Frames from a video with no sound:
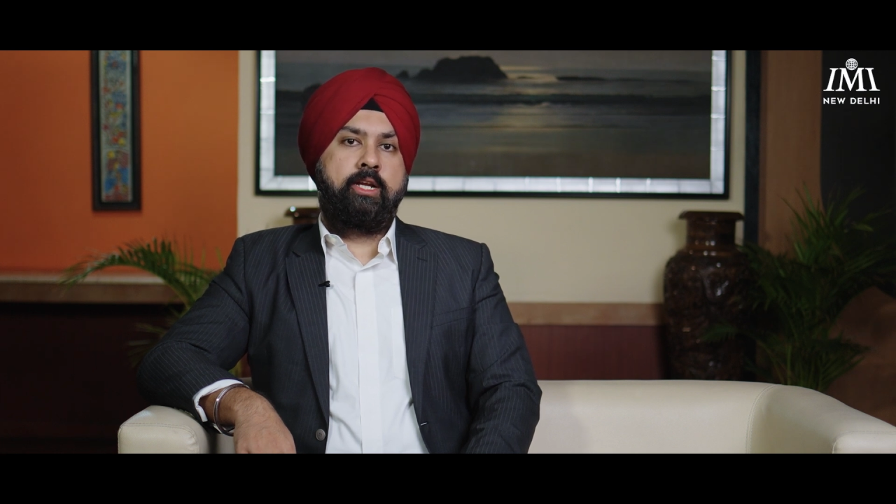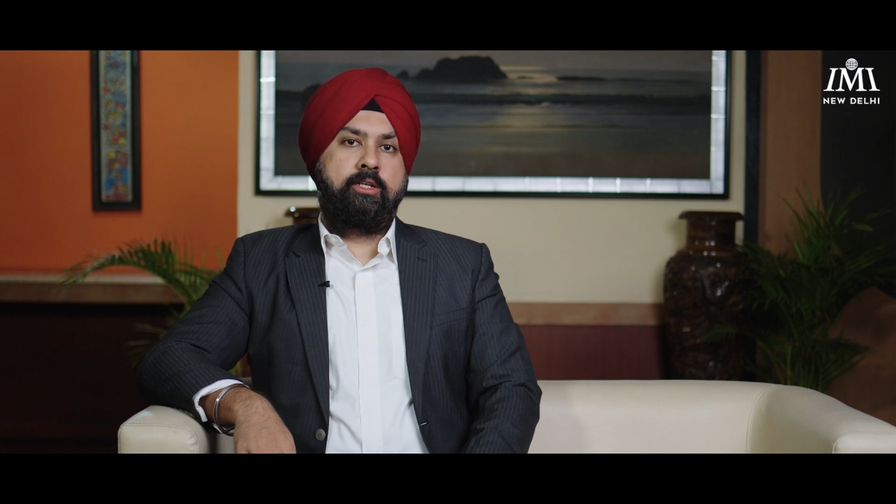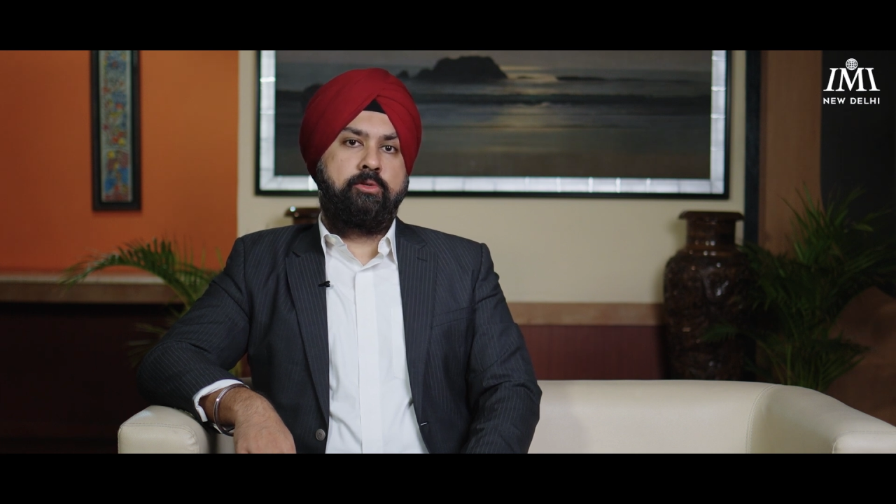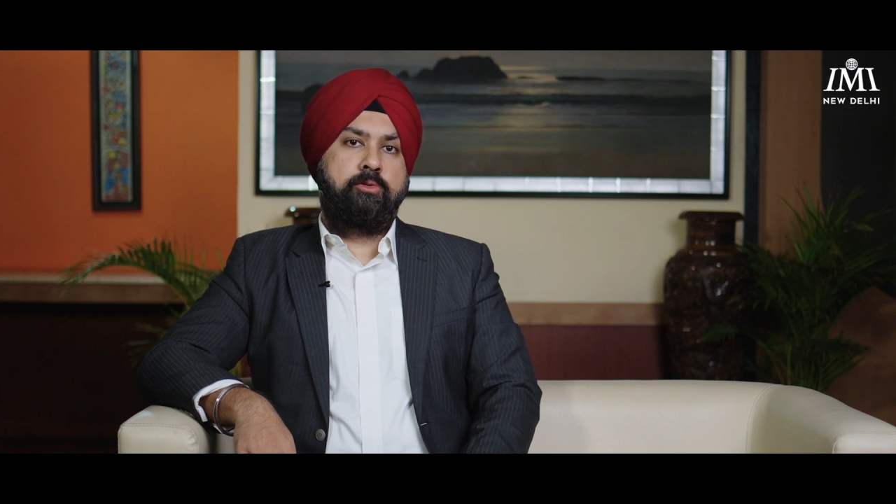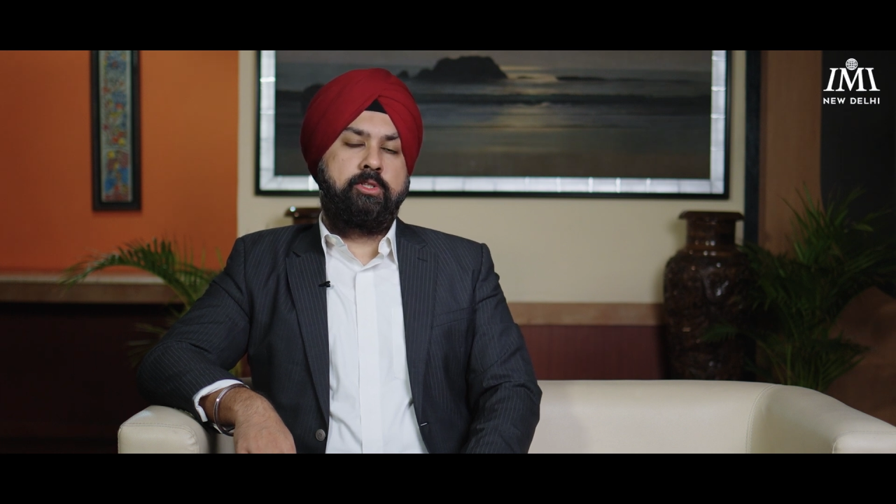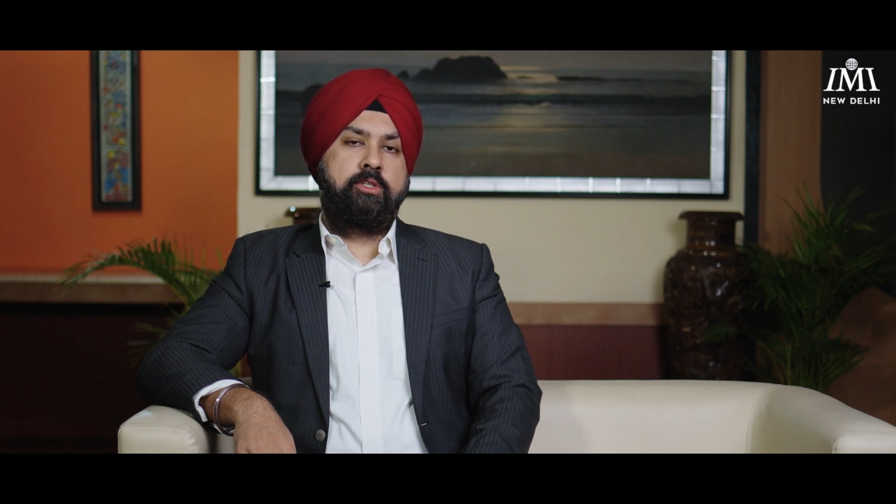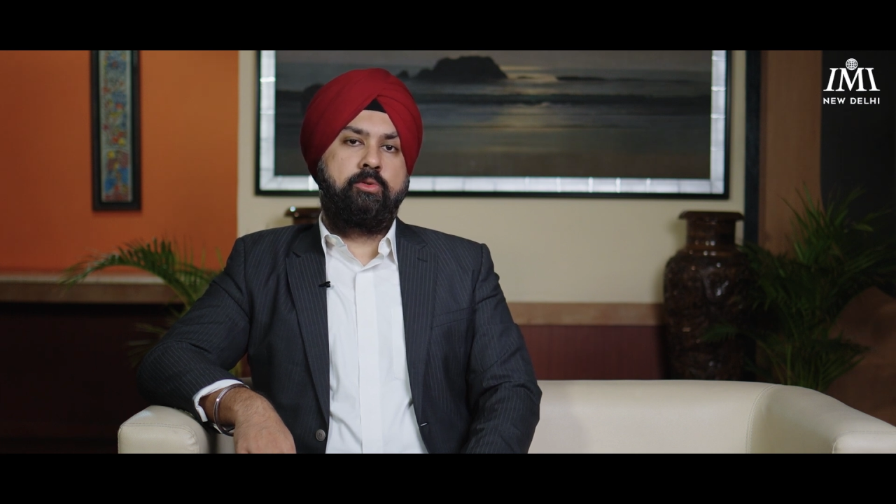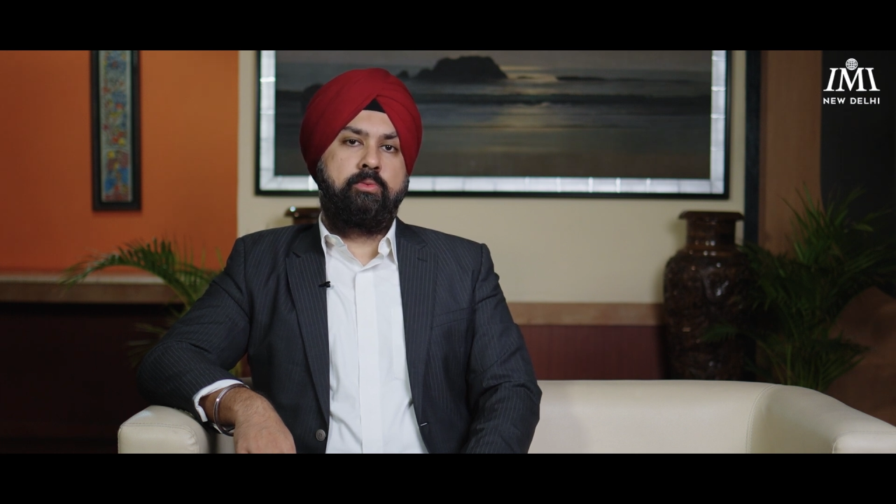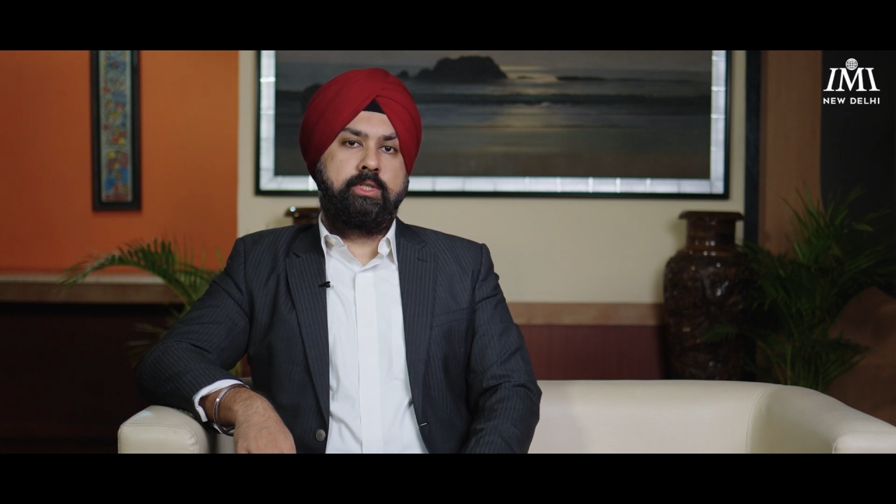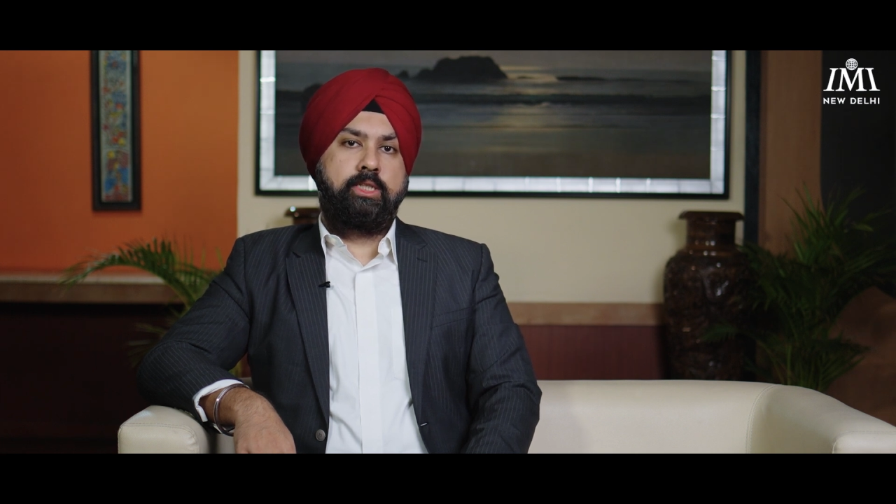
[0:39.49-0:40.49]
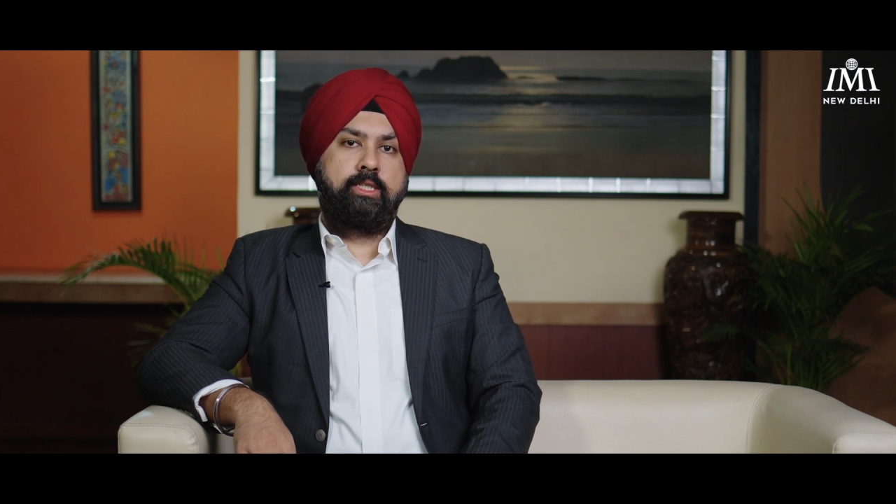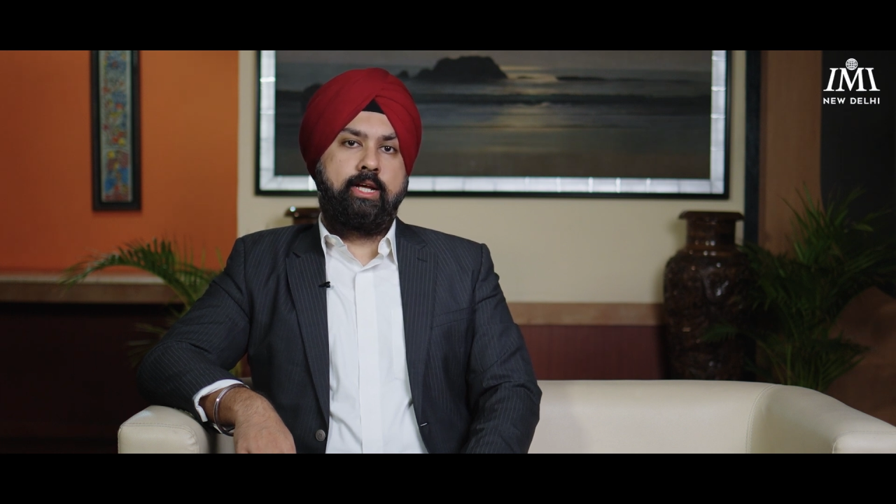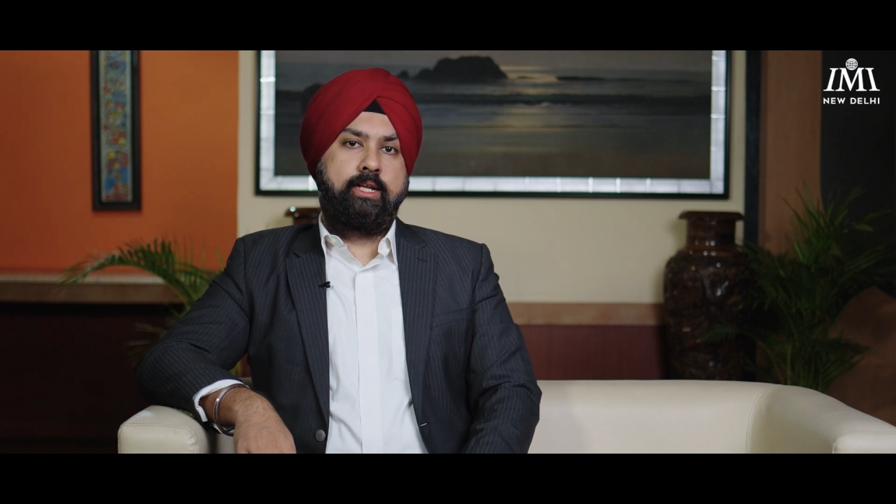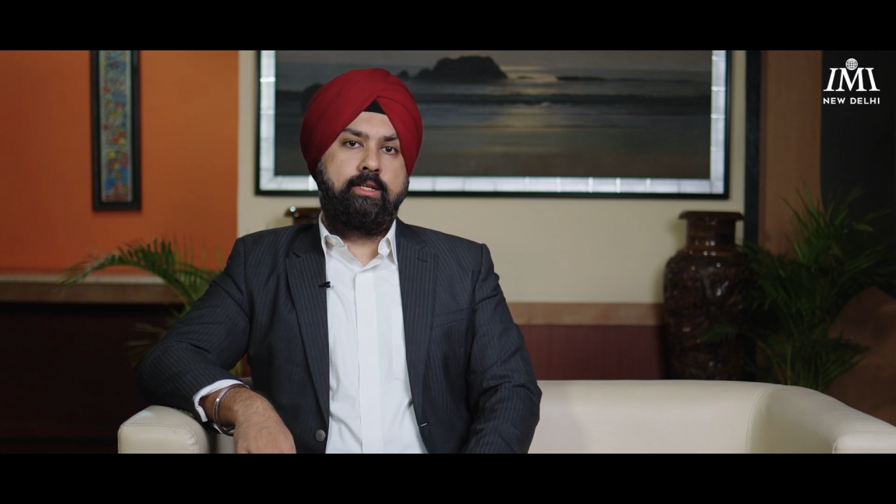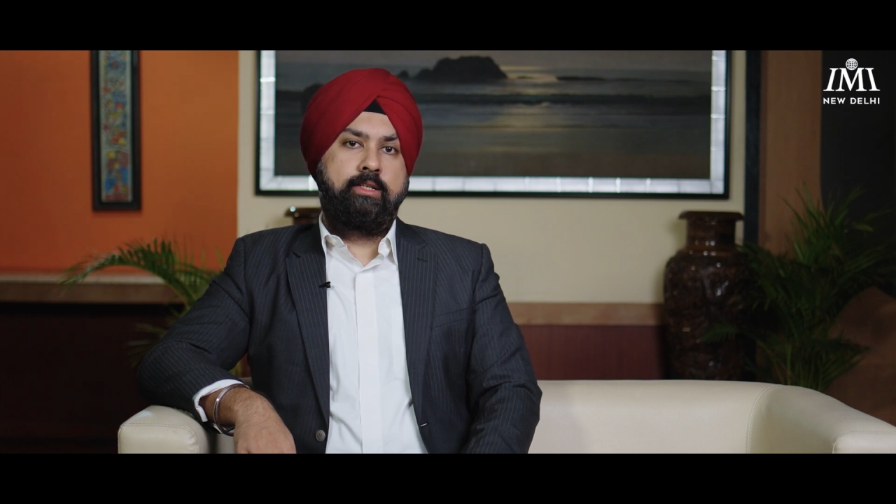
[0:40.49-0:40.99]
anecdote towards
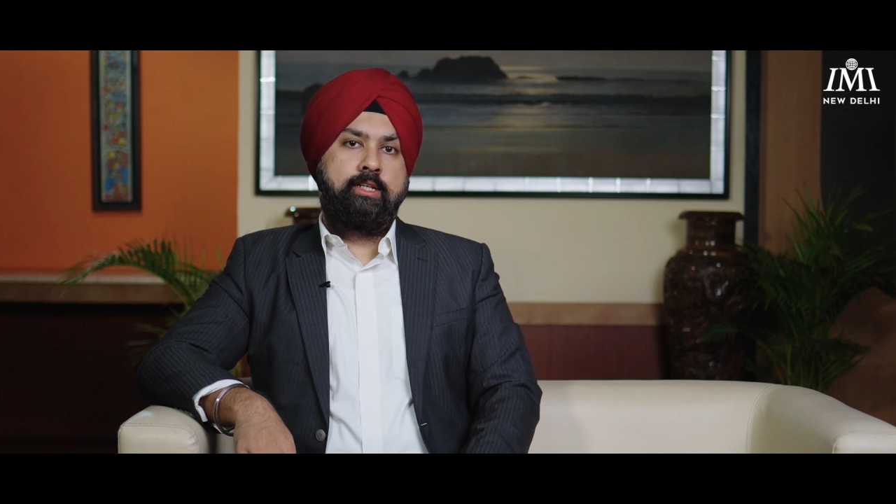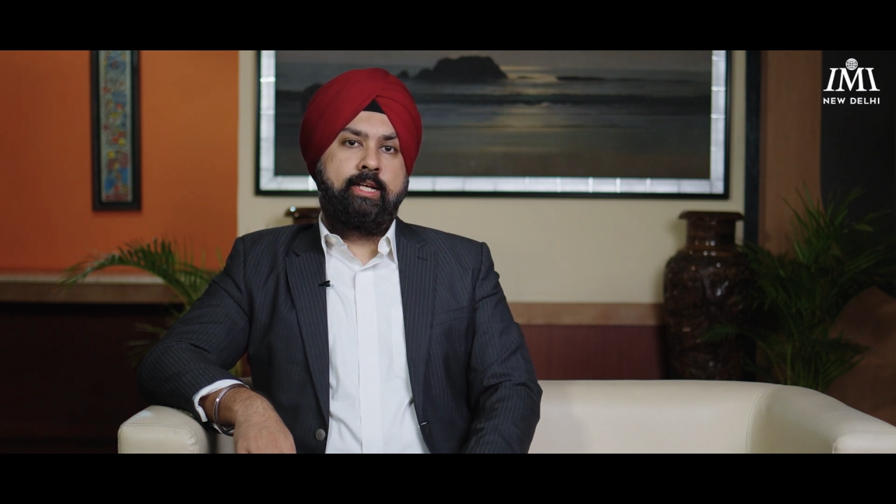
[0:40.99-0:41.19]
that,